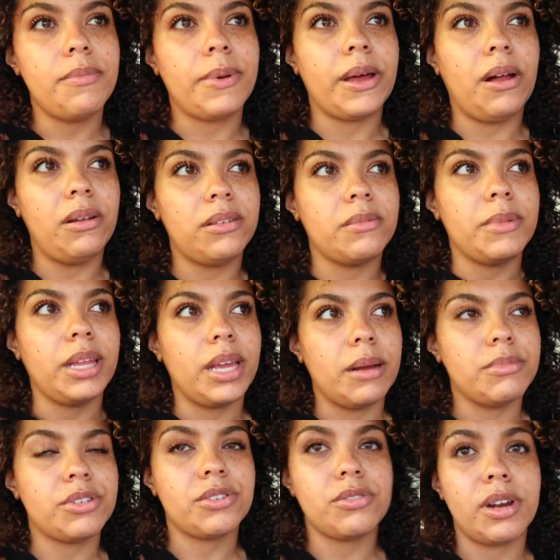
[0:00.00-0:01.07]
but ultimately
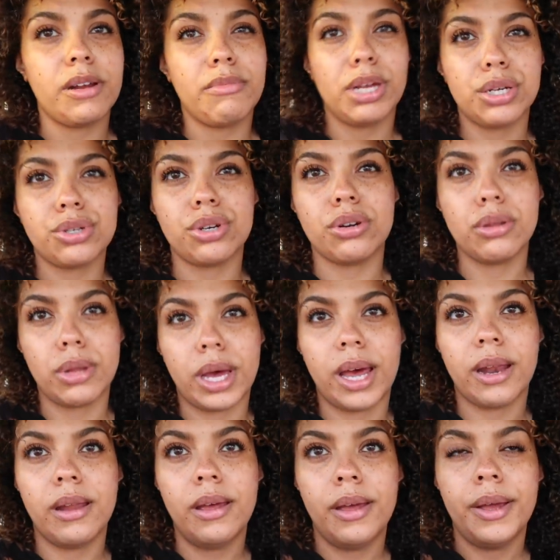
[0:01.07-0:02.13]
I'm just trying to make sure that,